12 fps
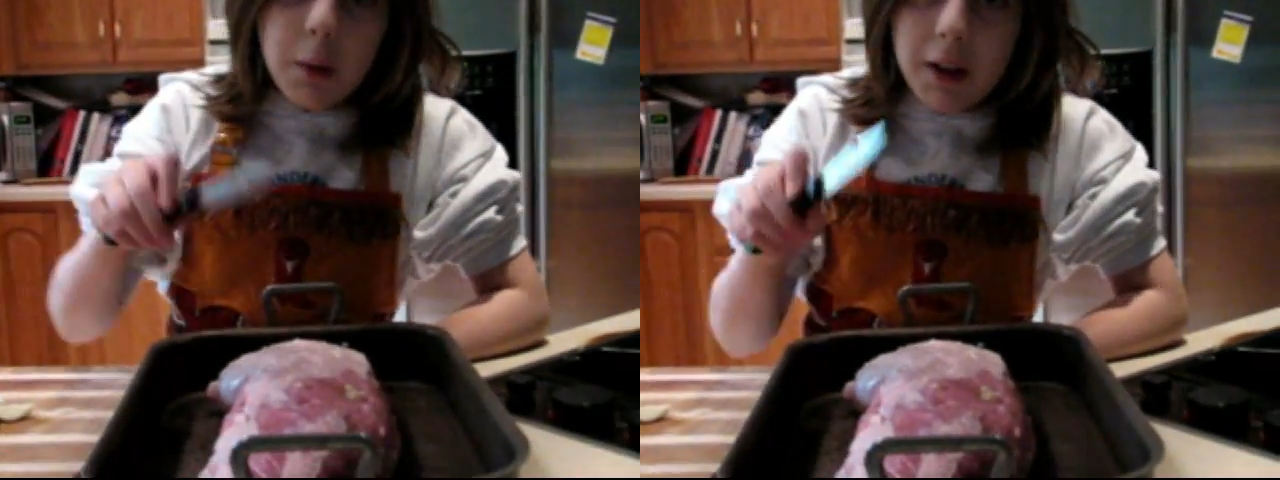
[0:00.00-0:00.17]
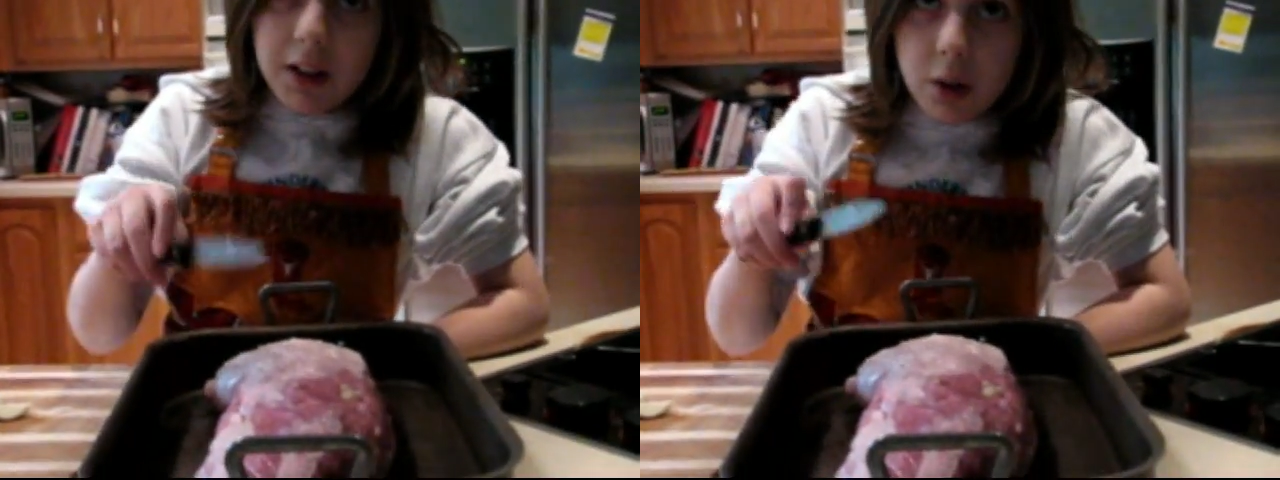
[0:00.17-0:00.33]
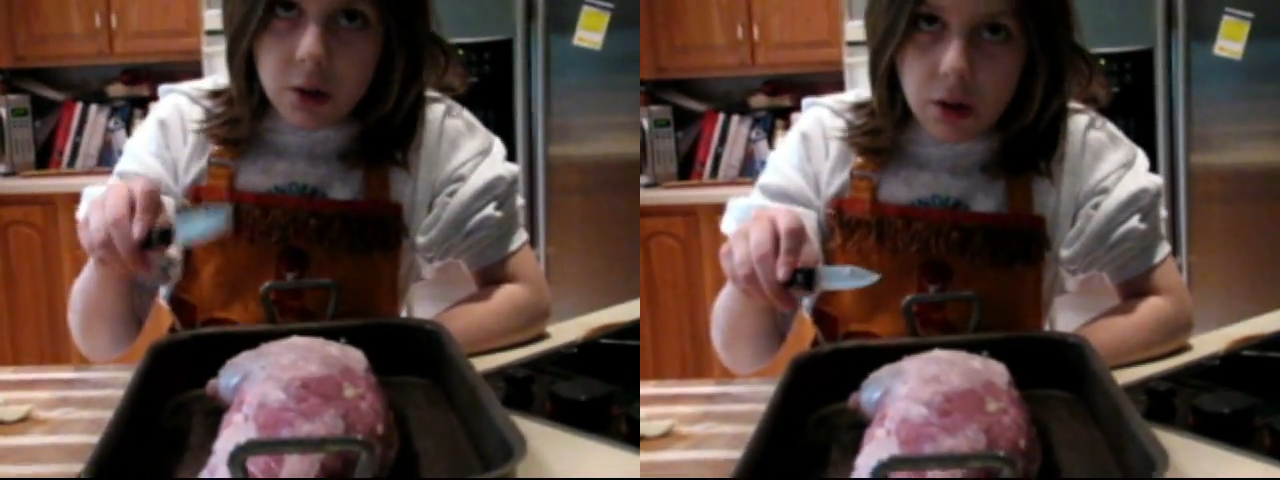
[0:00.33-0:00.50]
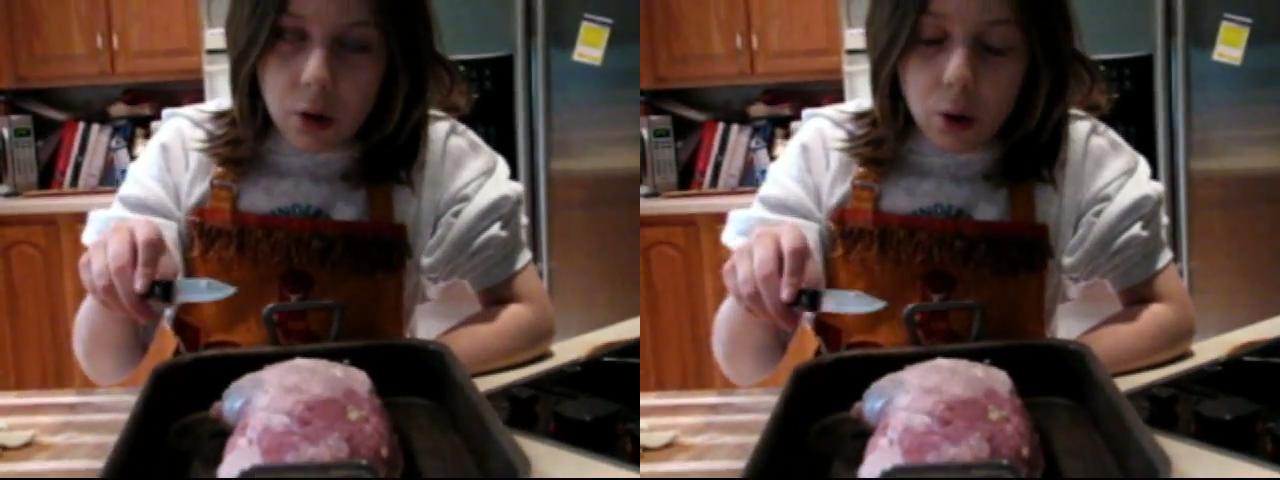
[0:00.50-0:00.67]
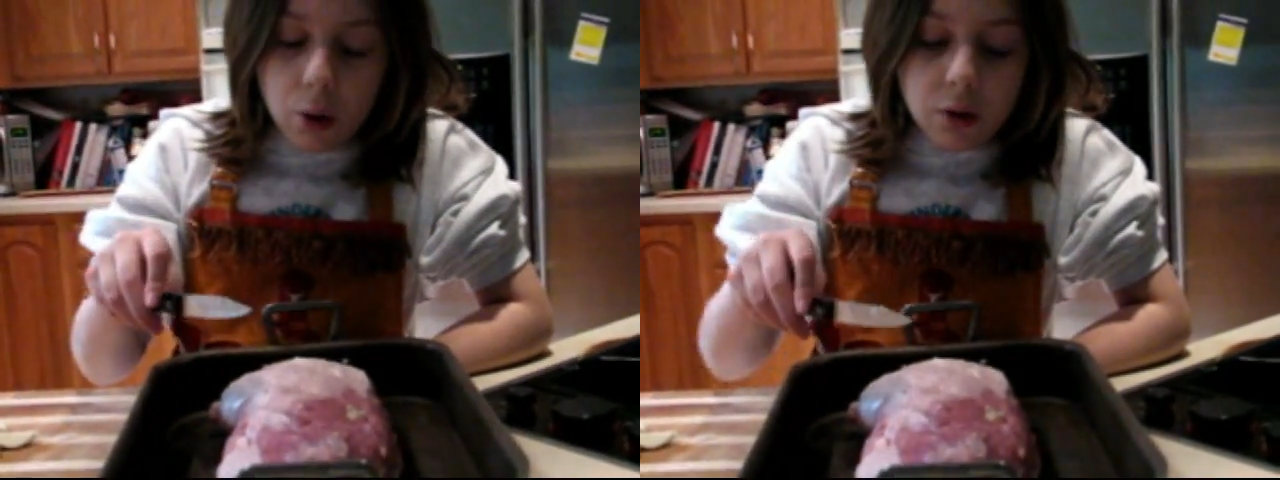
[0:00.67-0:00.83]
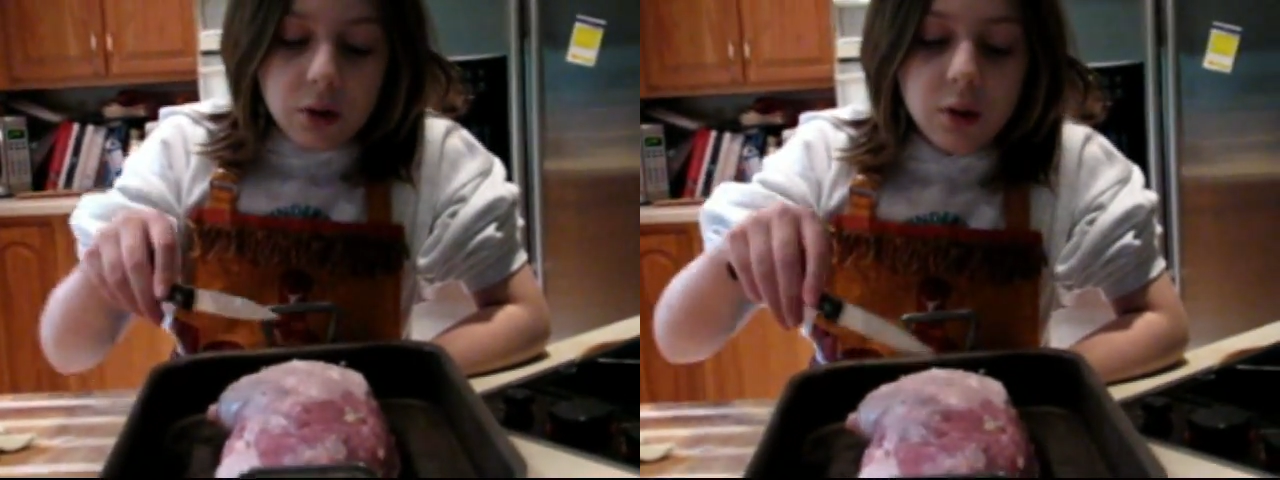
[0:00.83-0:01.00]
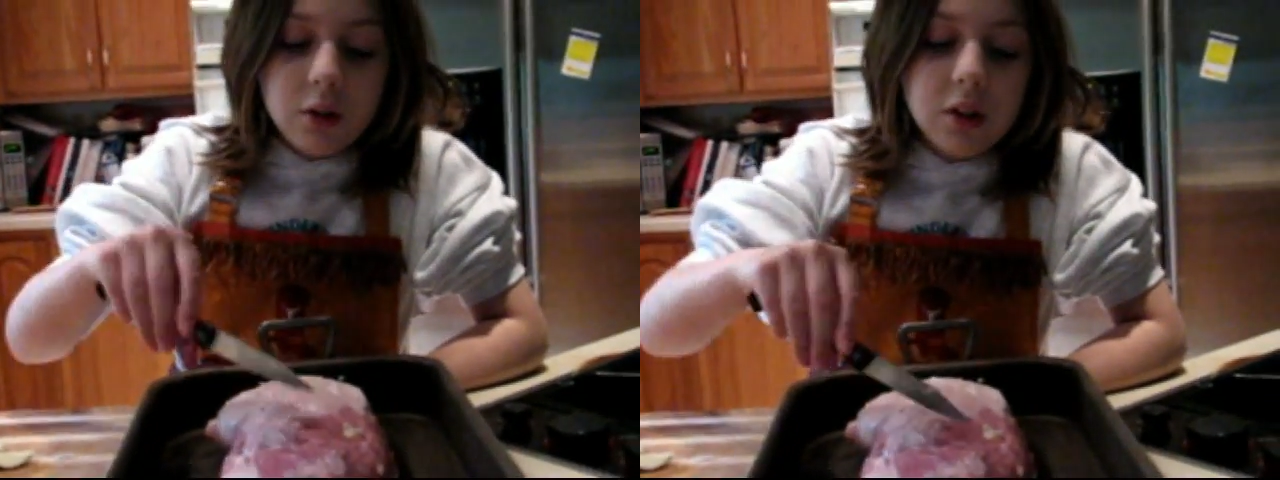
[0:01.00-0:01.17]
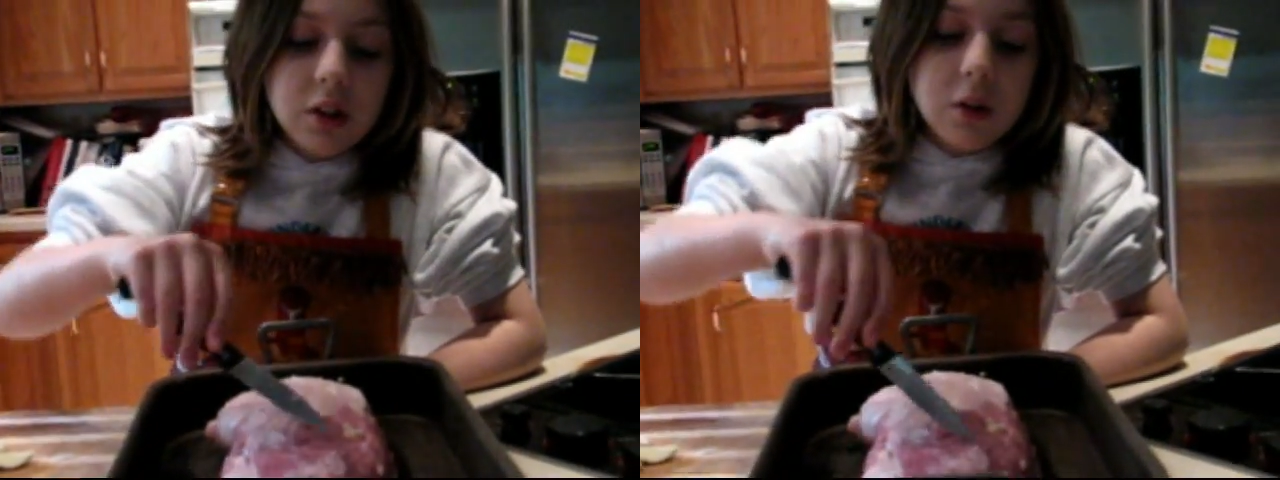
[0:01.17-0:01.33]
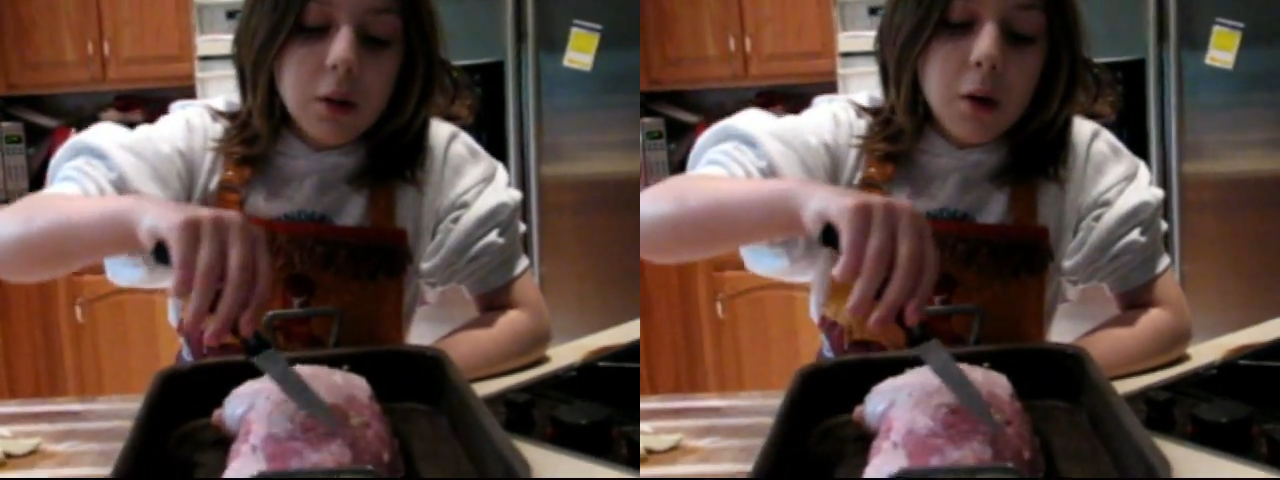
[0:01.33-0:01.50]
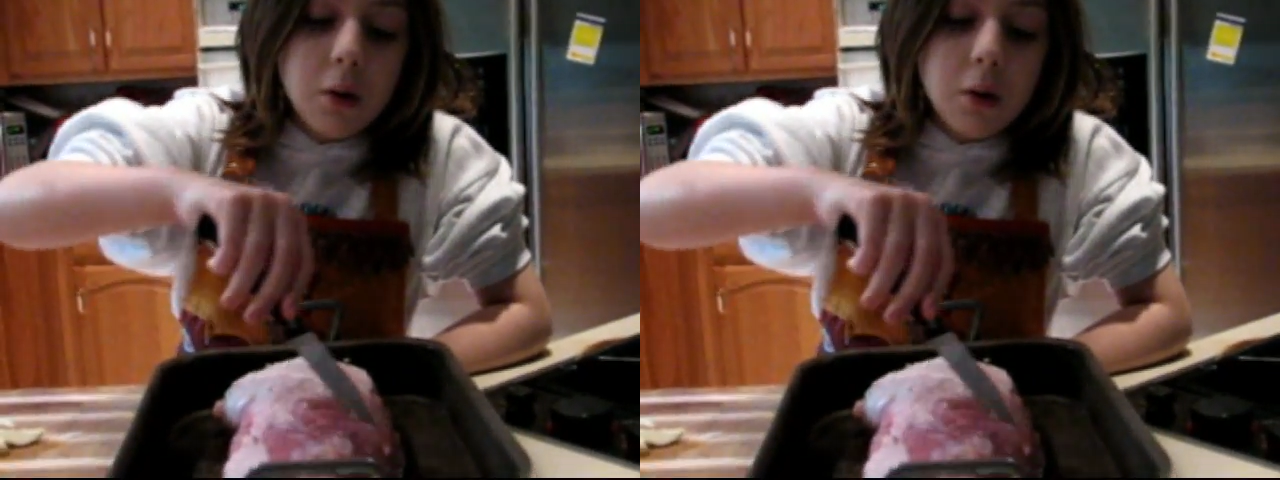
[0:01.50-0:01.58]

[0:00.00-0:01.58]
what you do, you just